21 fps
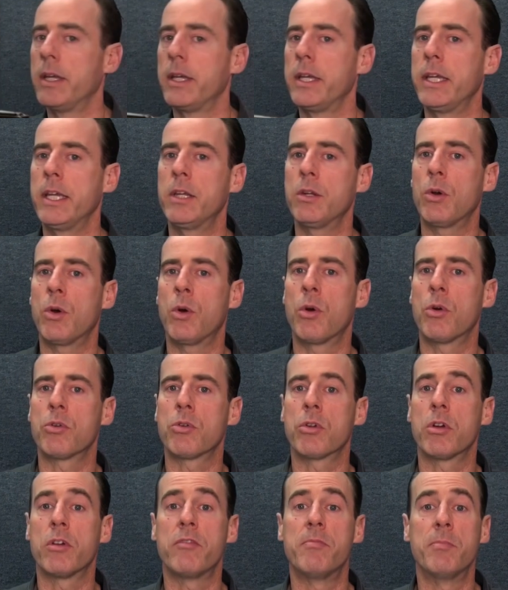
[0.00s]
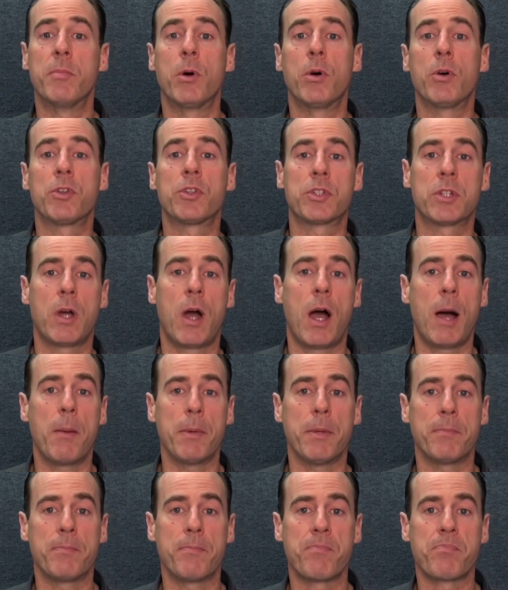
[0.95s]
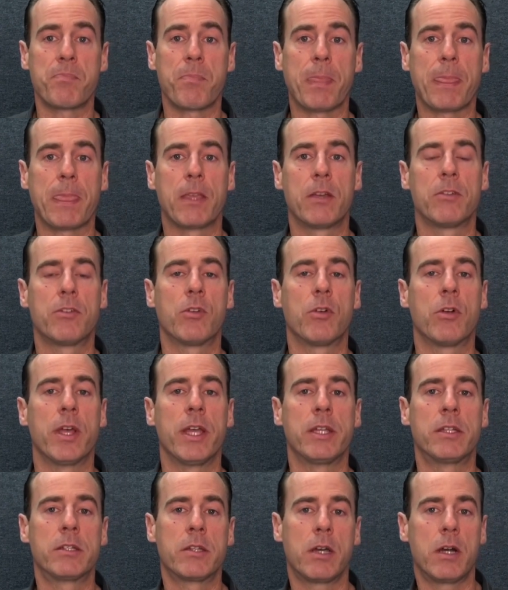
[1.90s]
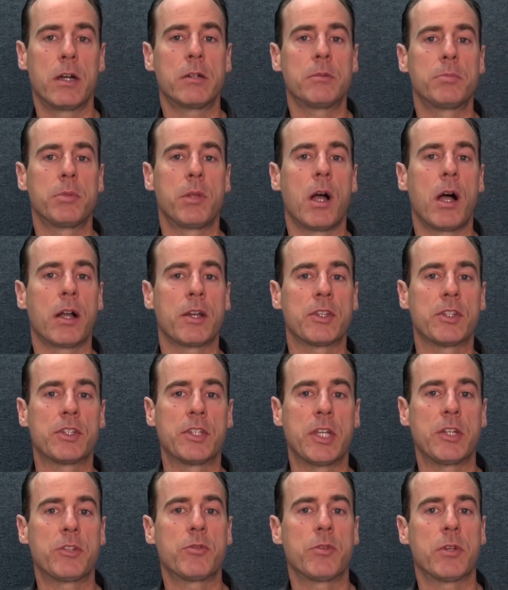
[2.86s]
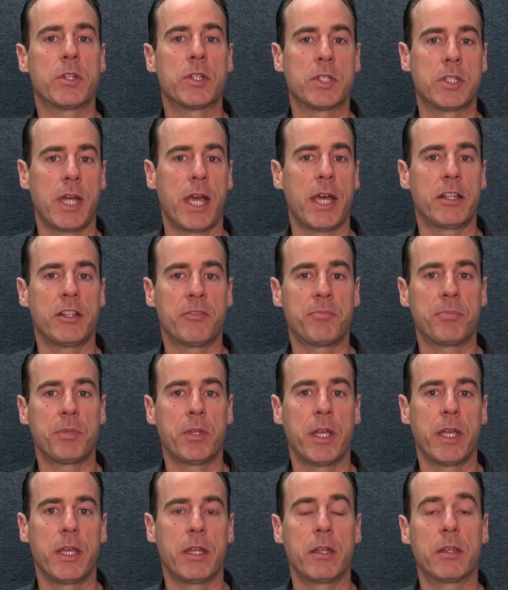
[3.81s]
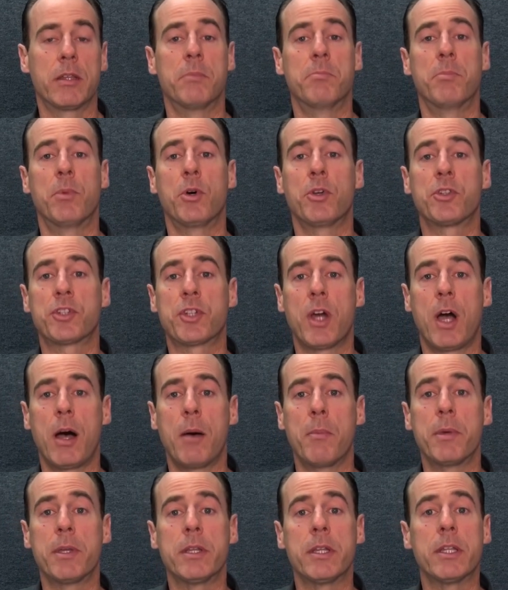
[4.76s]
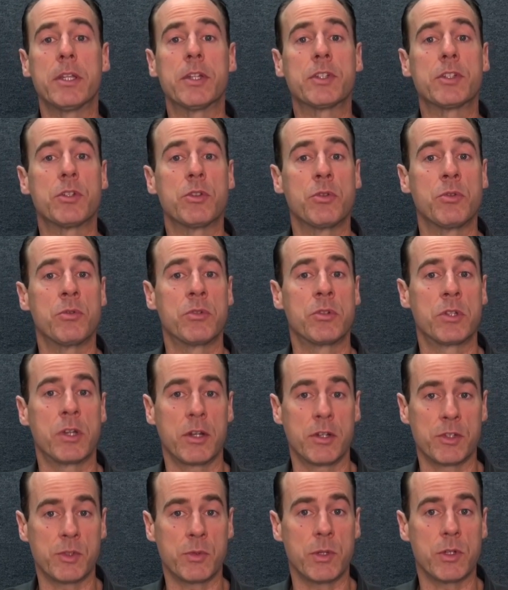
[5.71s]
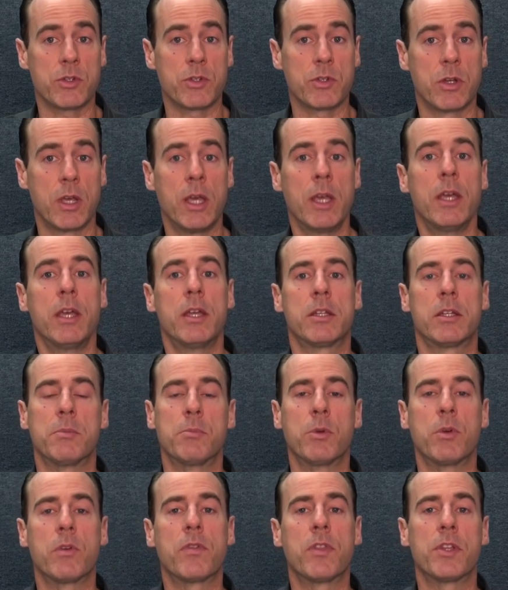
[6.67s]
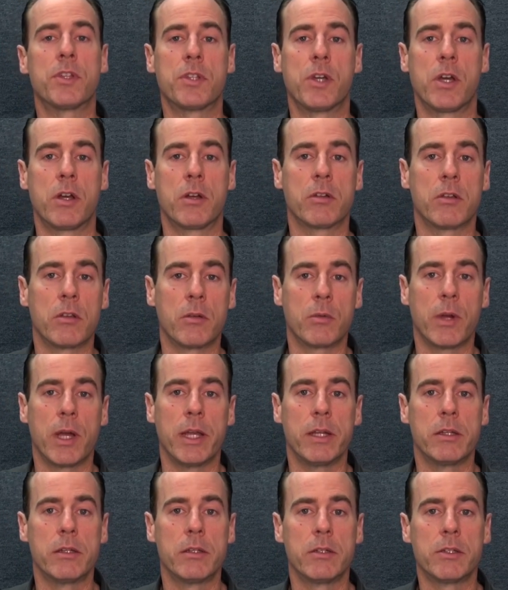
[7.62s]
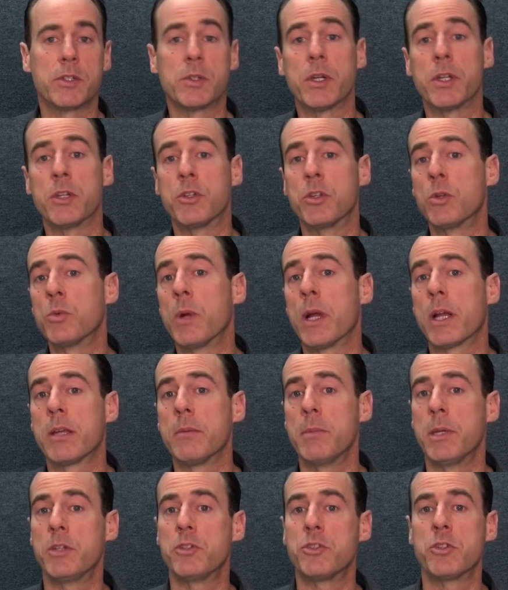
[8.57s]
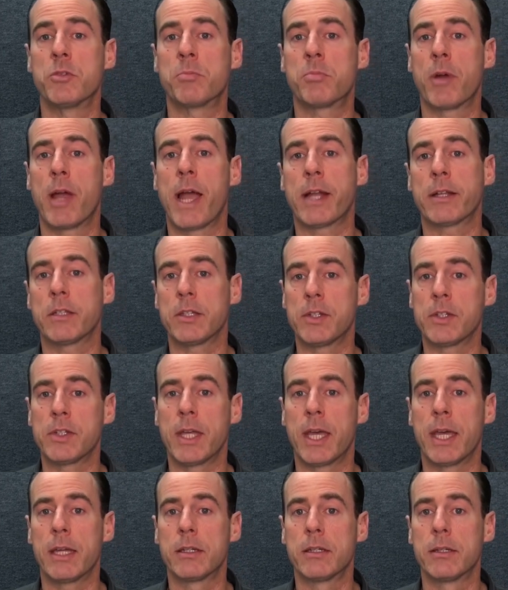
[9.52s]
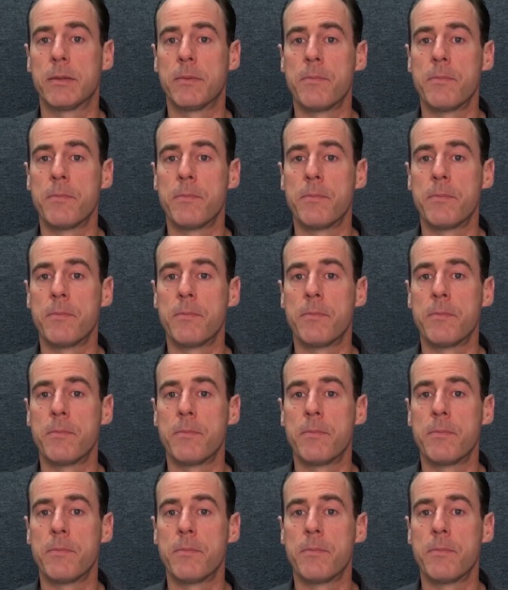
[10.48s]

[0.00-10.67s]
In order of most common, for a tongue block centric style of playing, the most common is to tongue switch, to move the tongue to the right. So I do recommend you practice that.